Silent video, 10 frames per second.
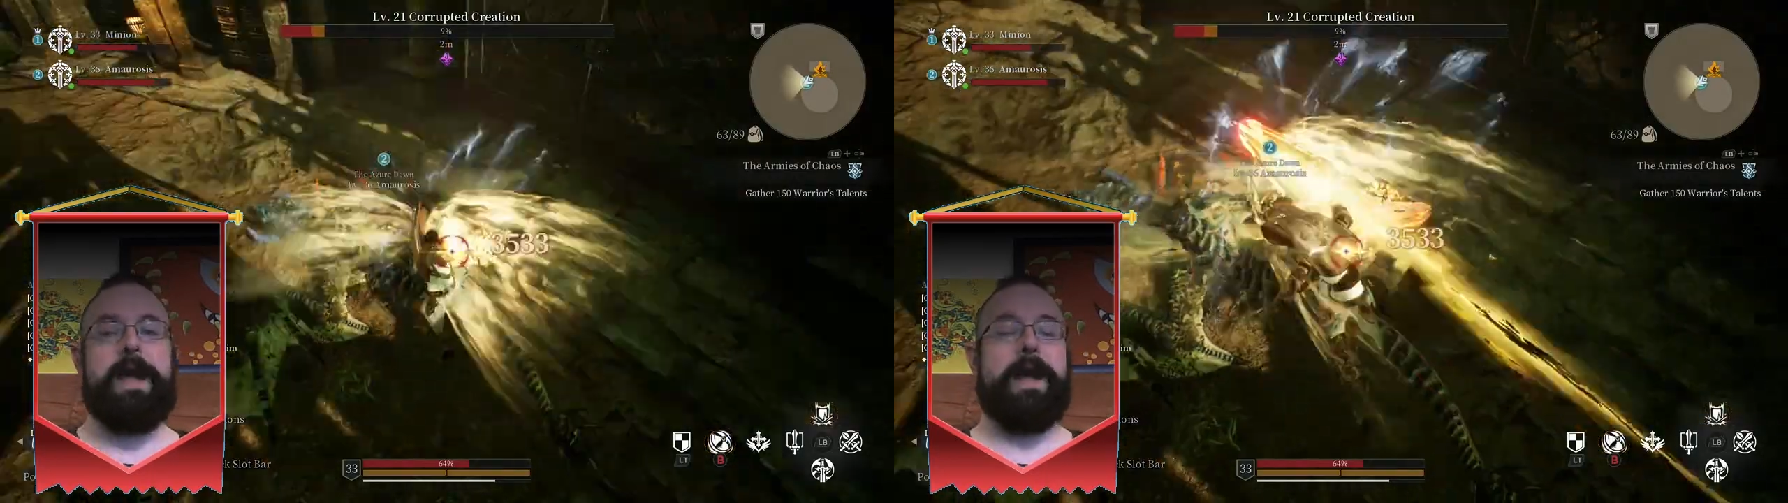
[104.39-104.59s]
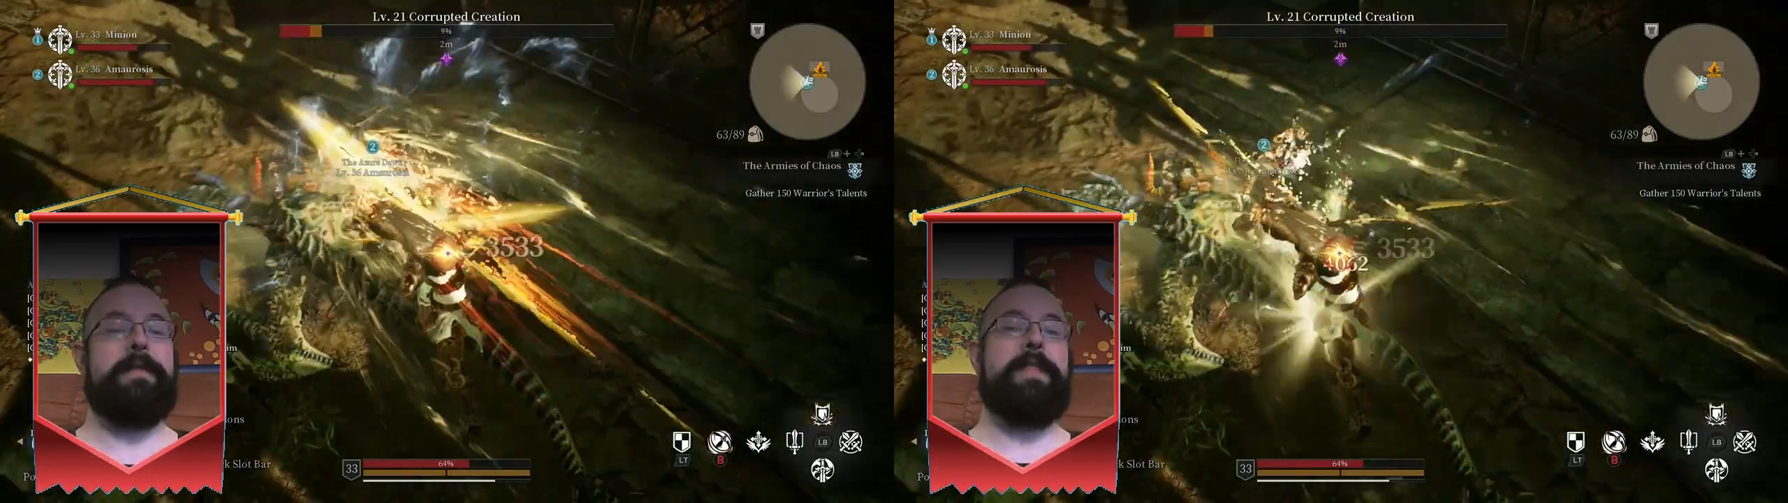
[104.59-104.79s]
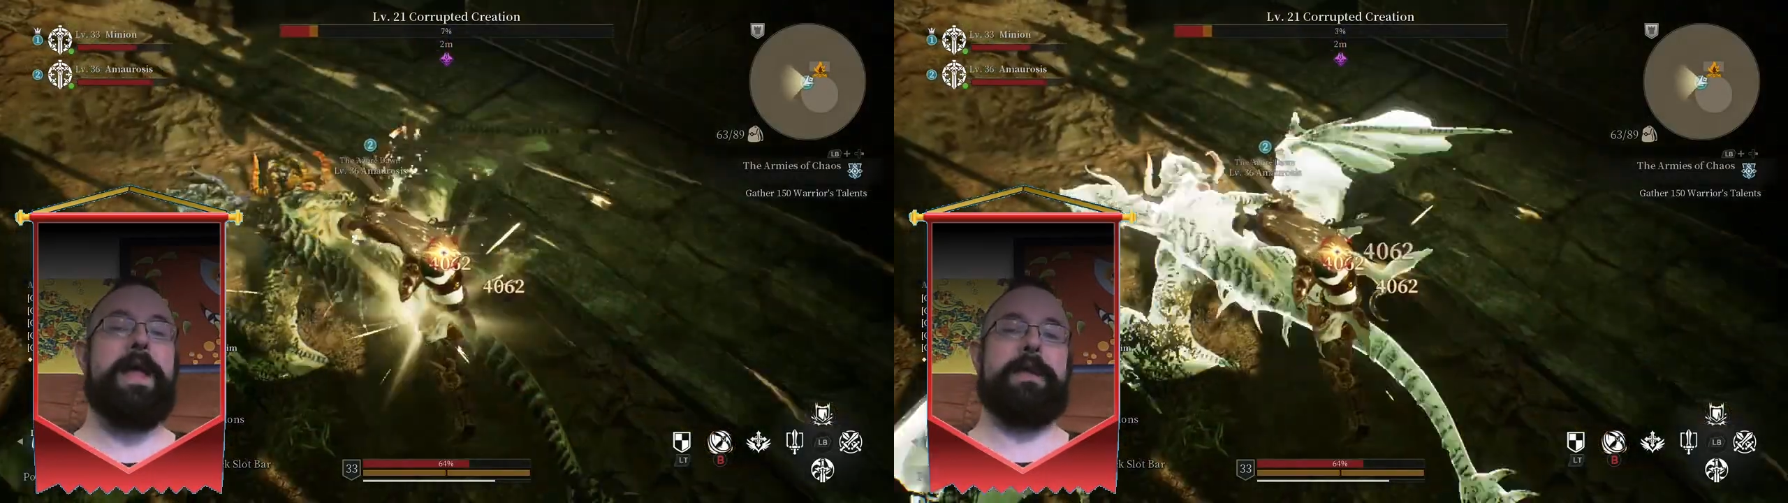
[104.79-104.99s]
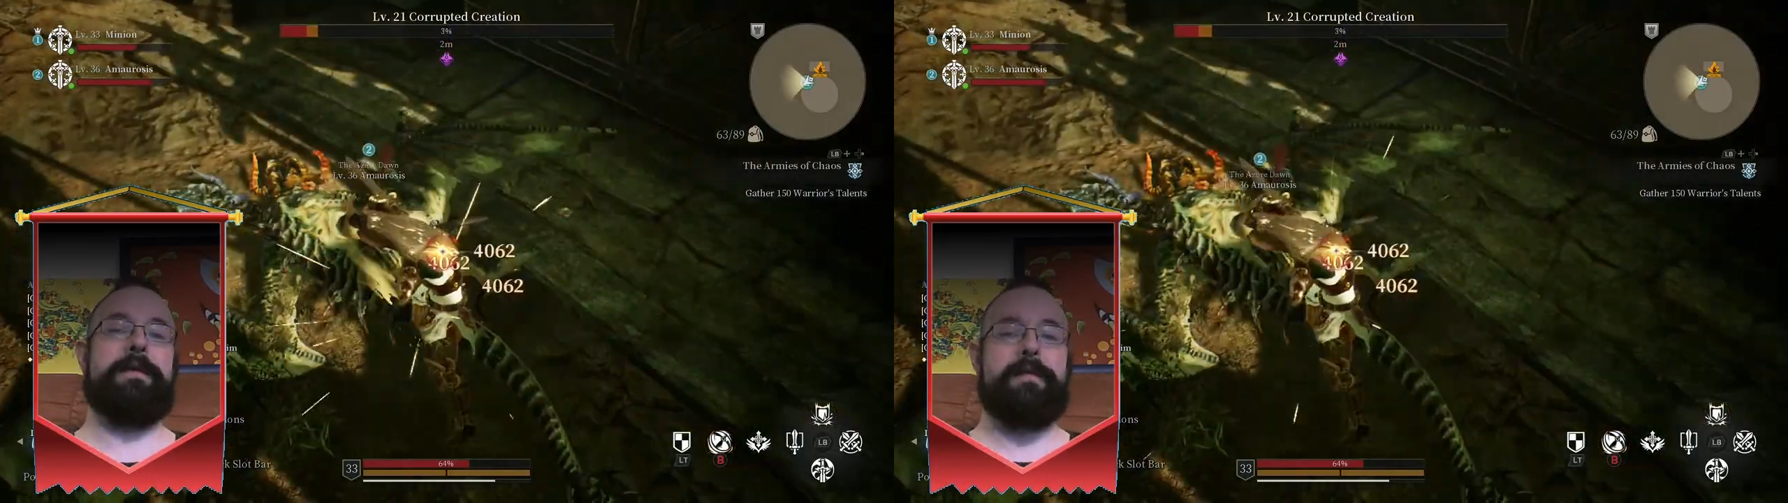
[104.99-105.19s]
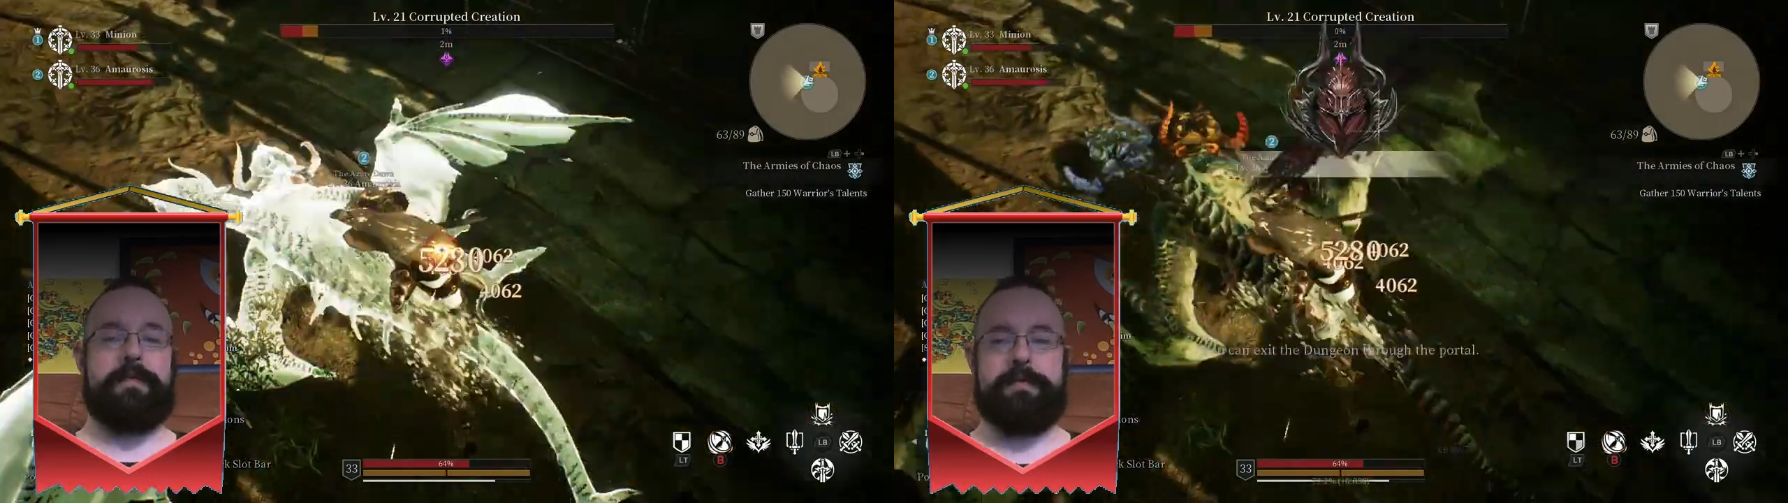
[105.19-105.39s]
And then,
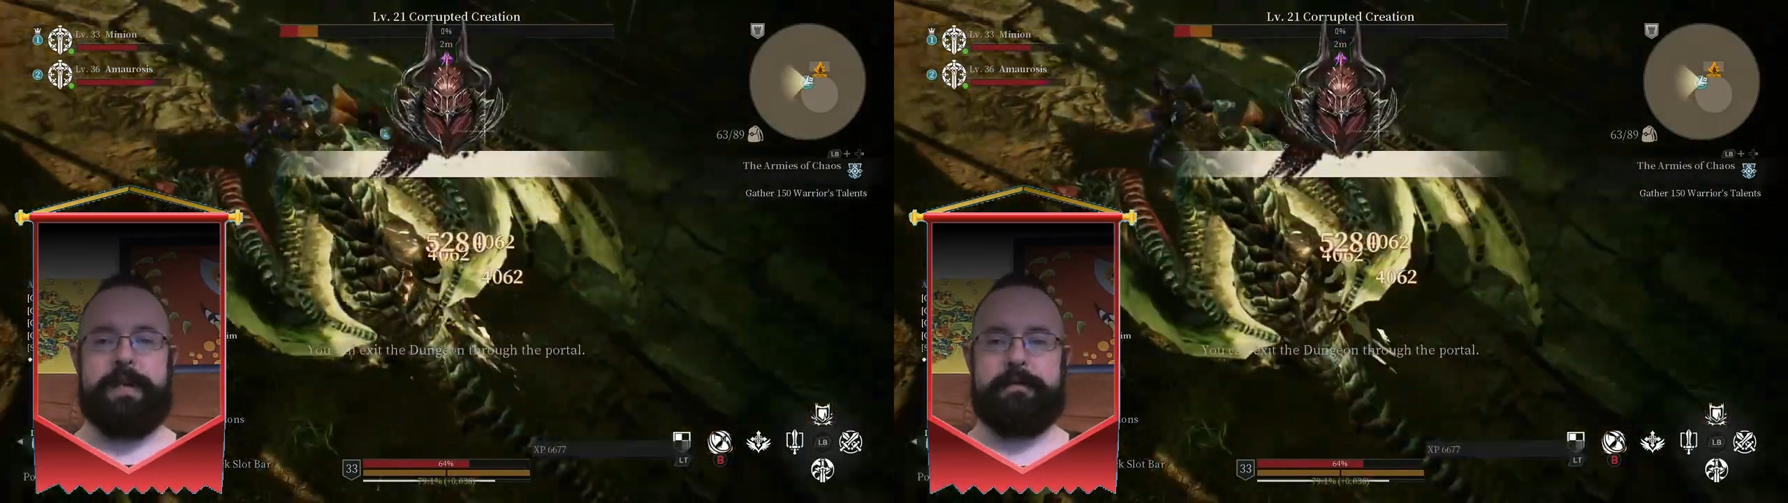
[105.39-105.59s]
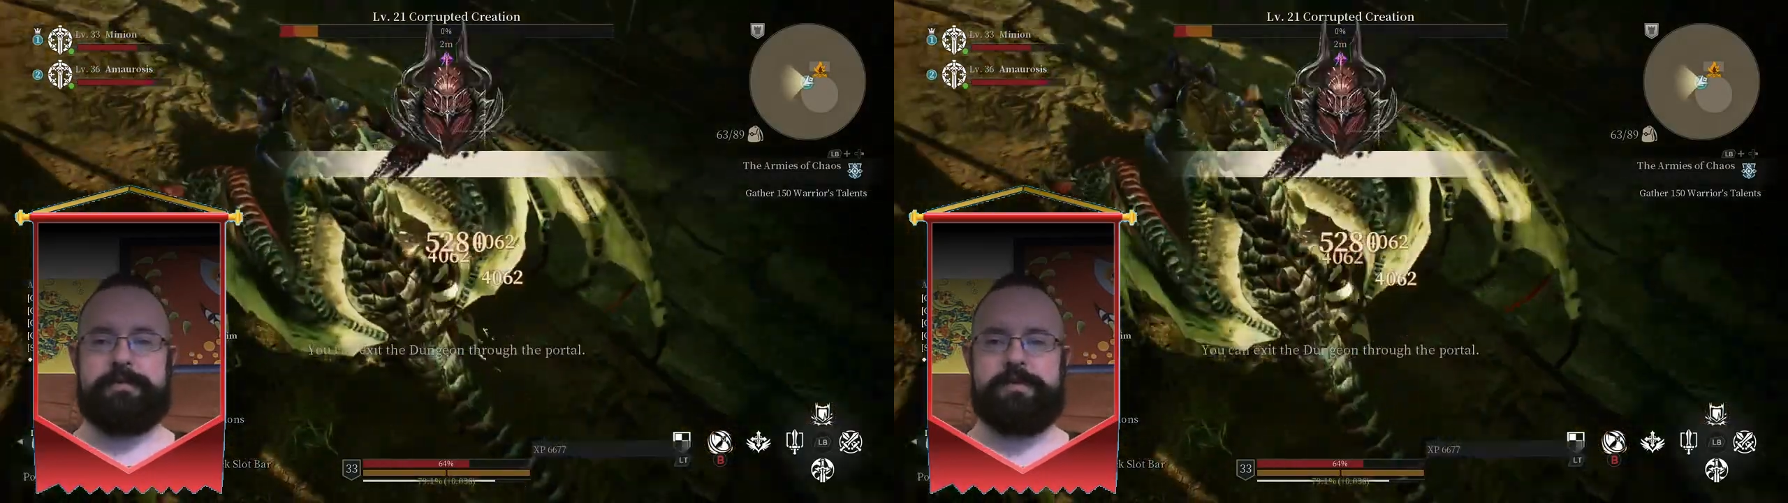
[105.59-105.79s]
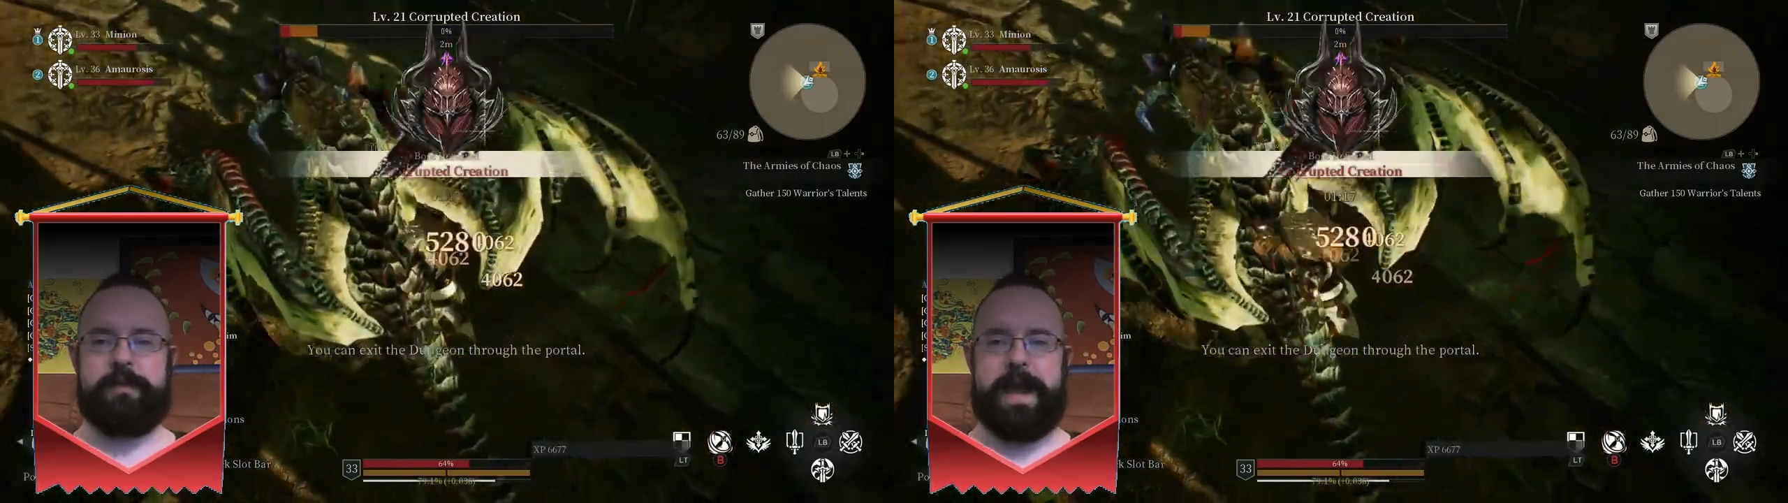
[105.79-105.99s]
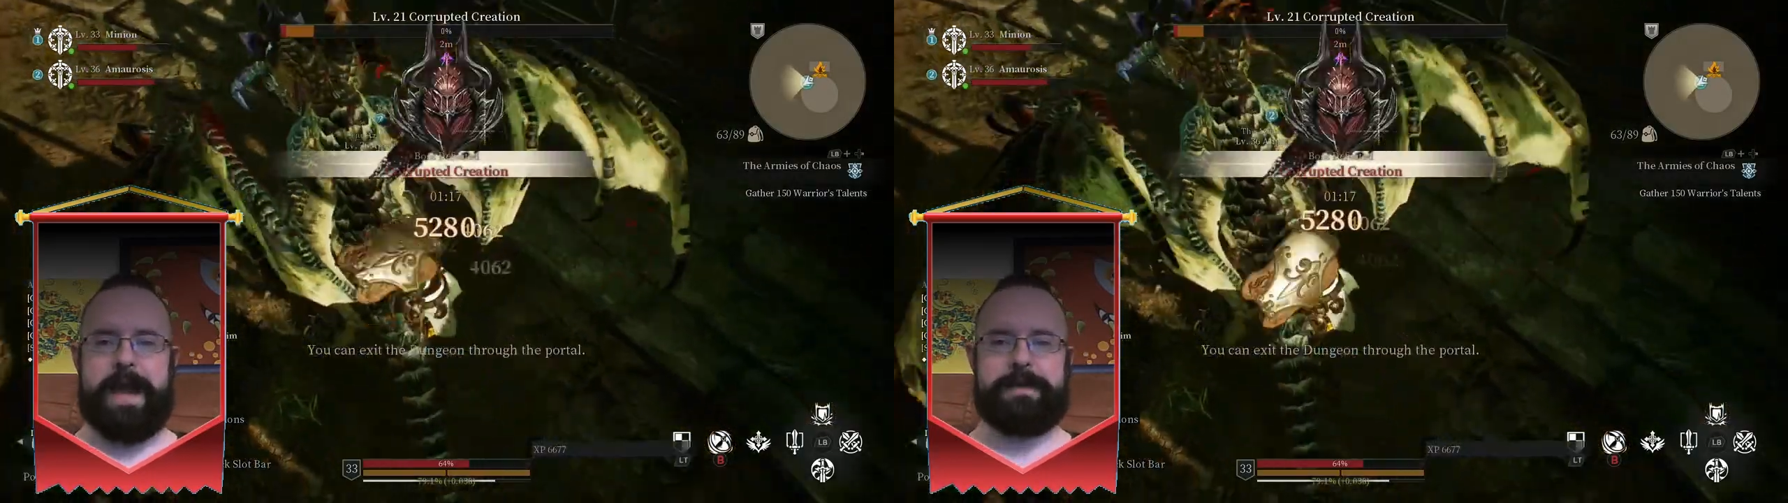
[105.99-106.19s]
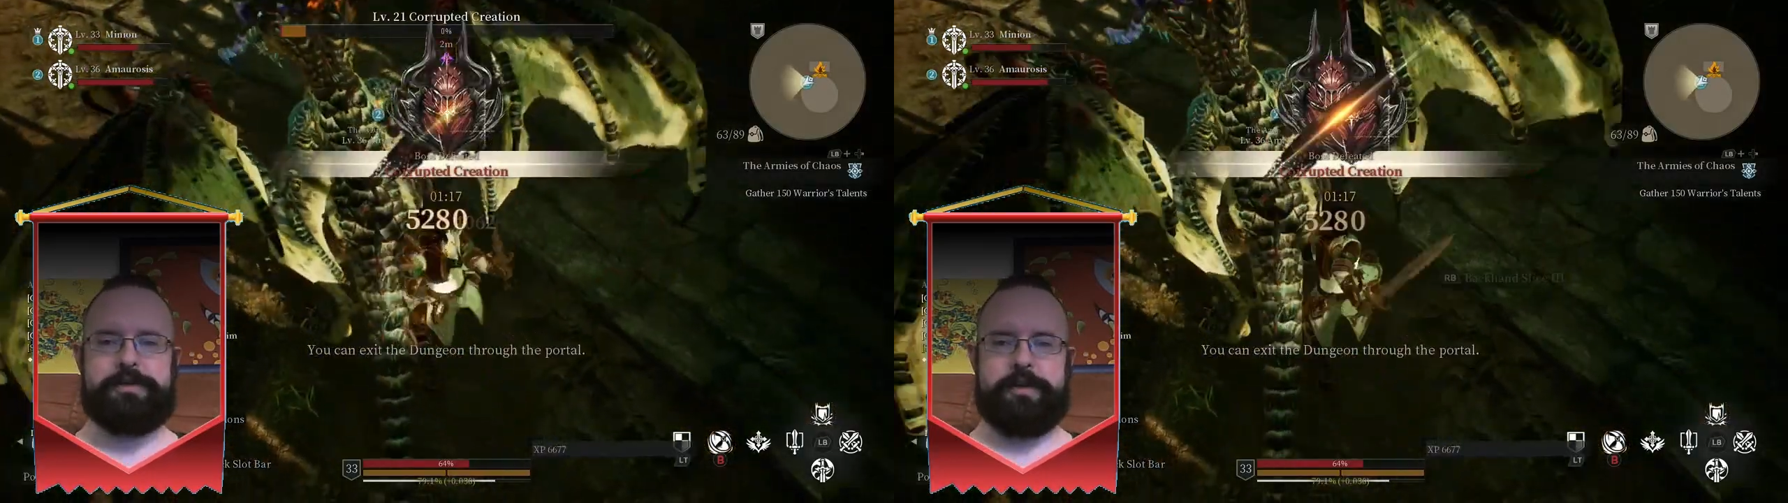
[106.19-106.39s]
the devs took
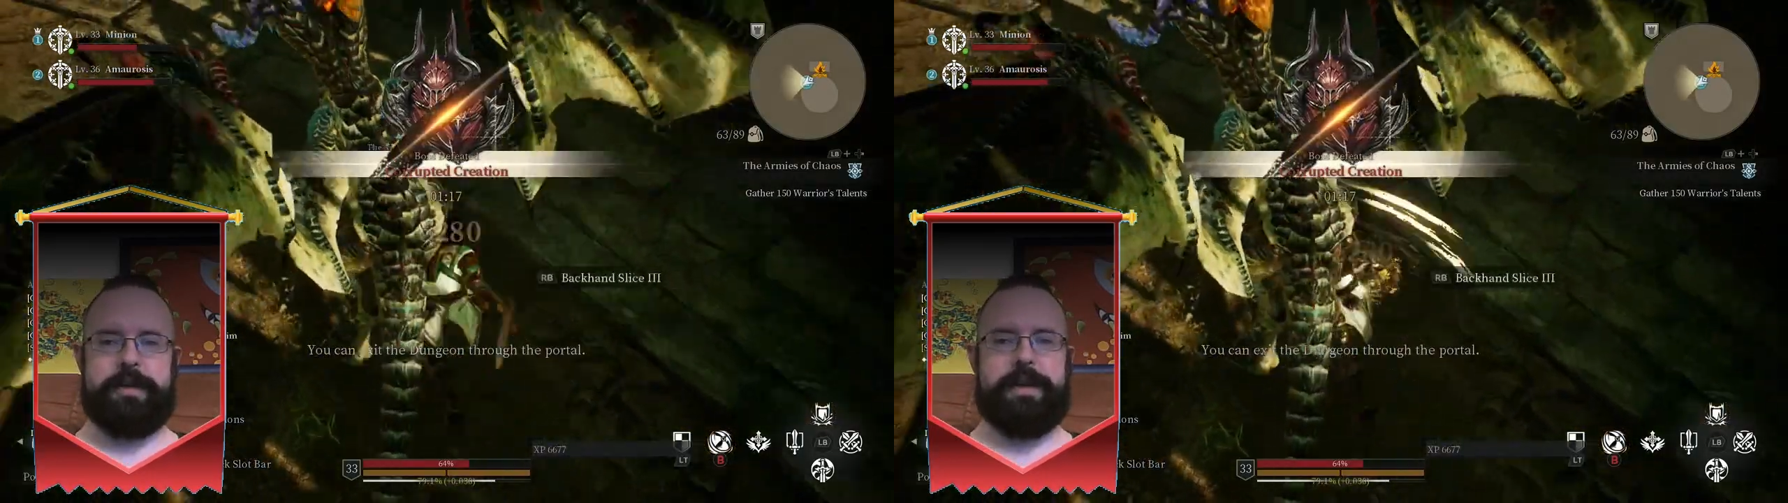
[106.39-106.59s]
action.